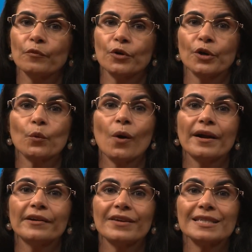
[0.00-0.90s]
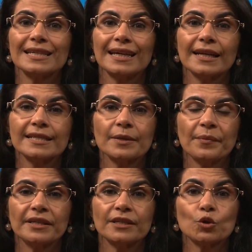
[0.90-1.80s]
would require investing an
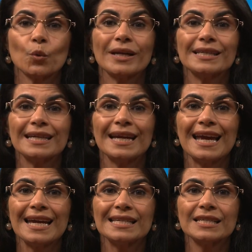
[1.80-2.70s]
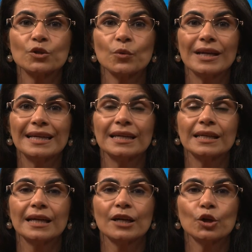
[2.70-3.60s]
estimated 28
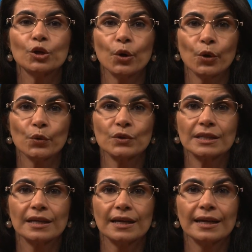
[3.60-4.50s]
trillion euros